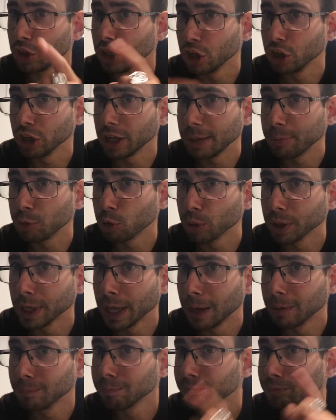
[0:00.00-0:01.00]
You need to keep doing
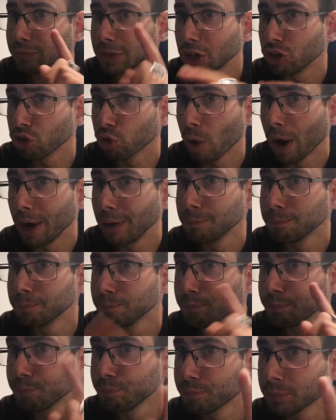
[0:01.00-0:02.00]
that. That is great.
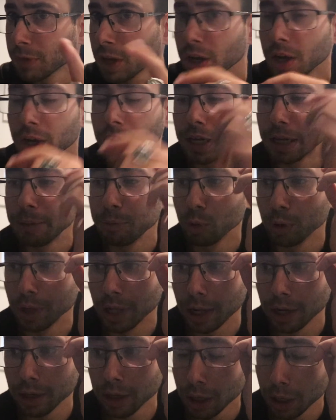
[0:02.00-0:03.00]
Keep doing
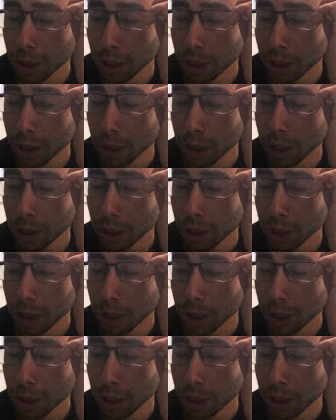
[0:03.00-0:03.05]
that.